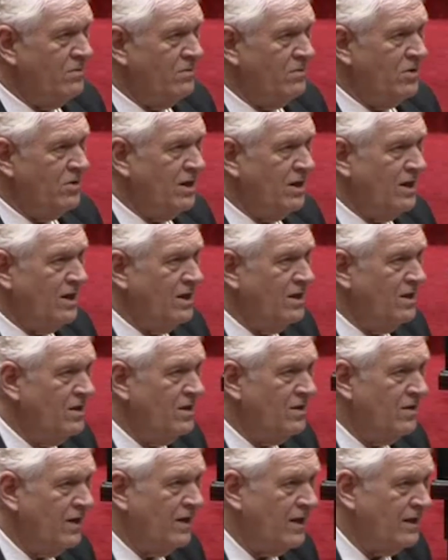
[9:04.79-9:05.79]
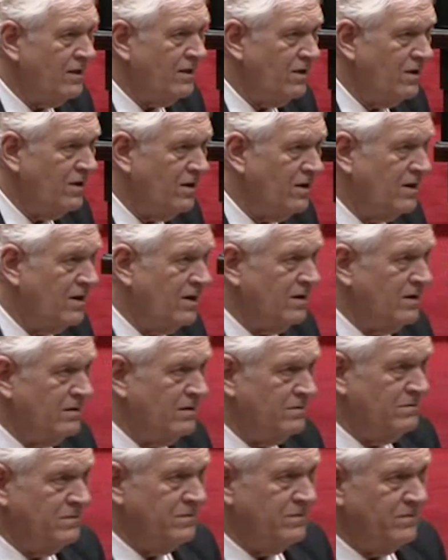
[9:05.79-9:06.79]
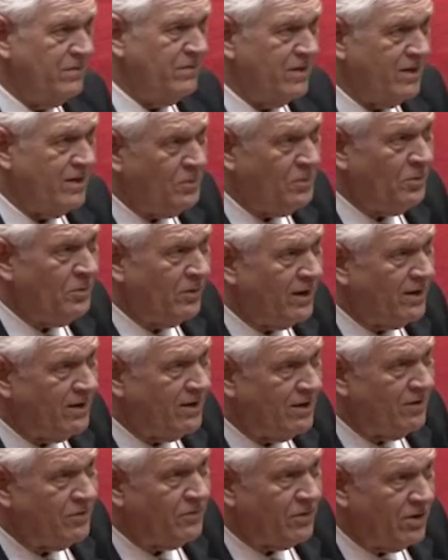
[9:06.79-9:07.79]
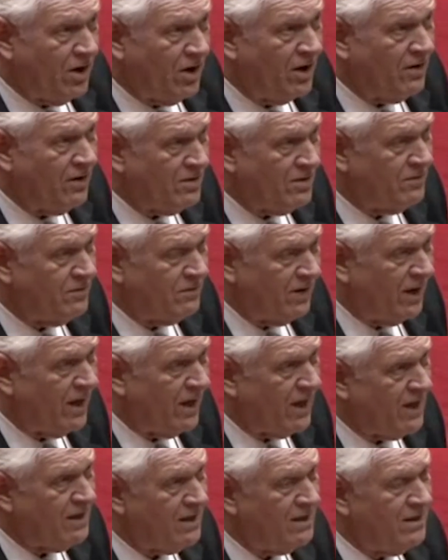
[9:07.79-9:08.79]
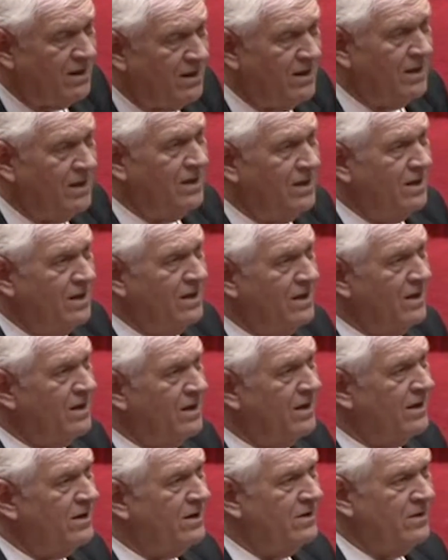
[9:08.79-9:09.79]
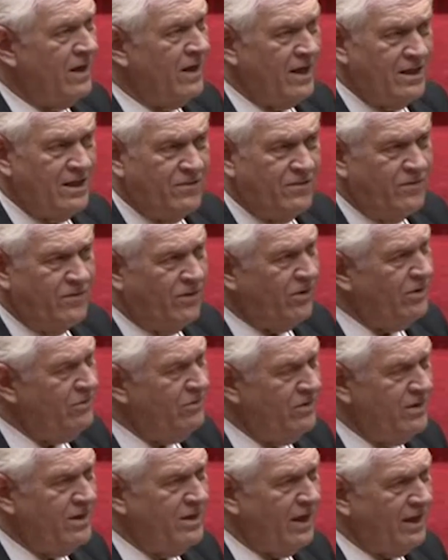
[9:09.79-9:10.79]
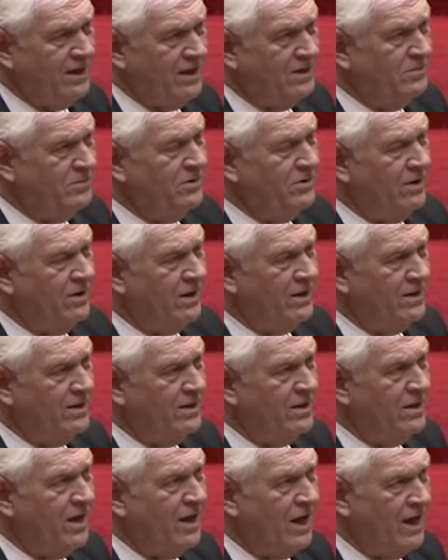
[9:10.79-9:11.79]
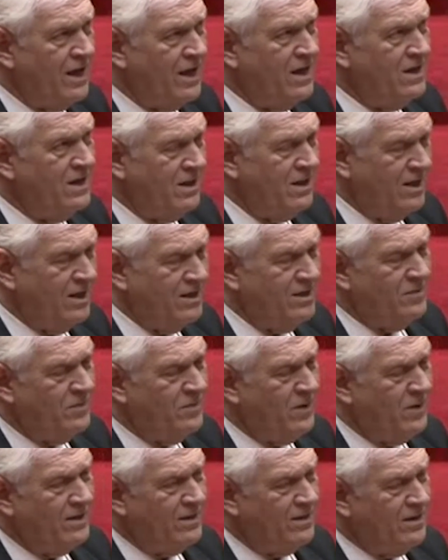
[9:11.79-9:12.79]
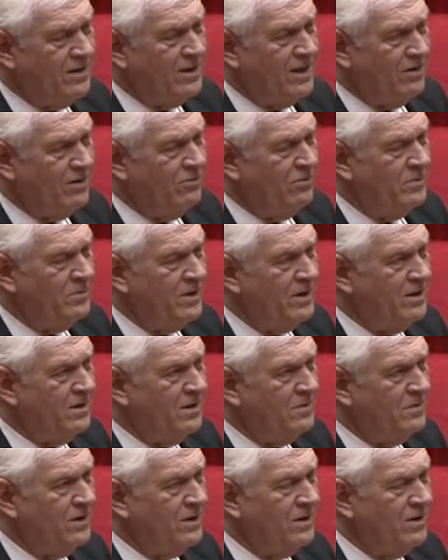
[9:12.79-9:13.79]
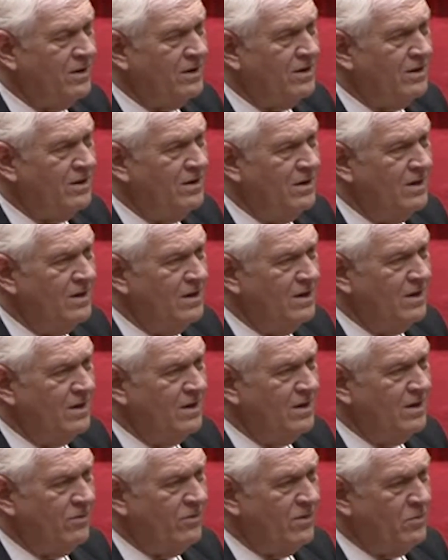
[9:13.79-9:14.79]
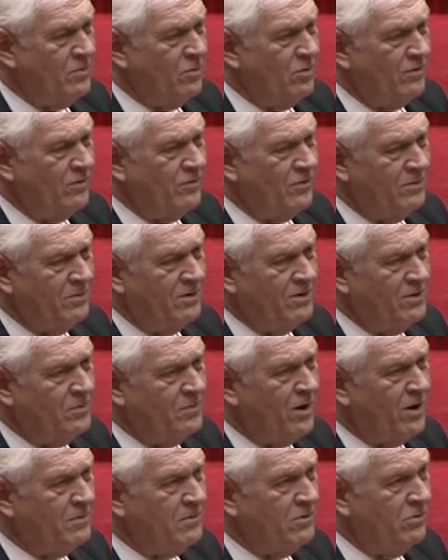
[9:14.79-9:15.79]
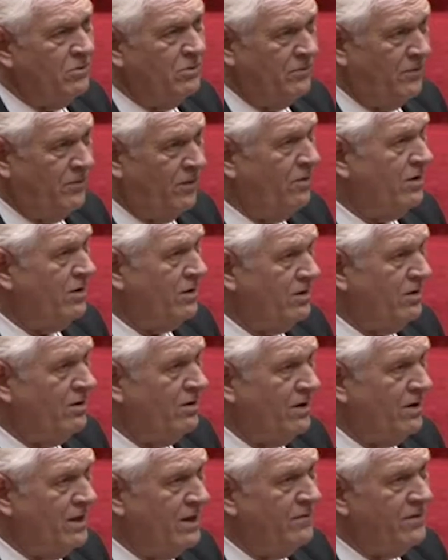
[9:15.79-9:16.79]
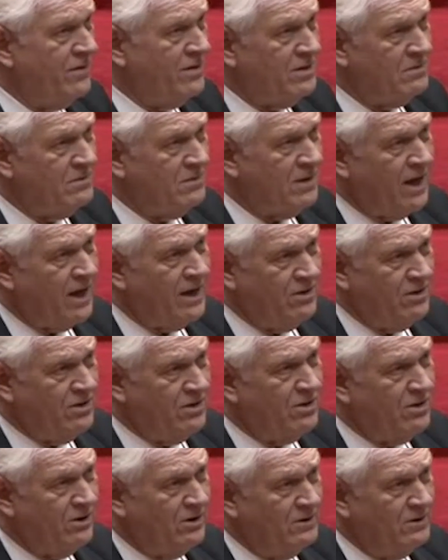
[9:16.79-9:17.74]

machines that separate the different colors of glass, that's very recyclable, and I anticipate that that will be something that the report from the department will focus on and give us some guidance on.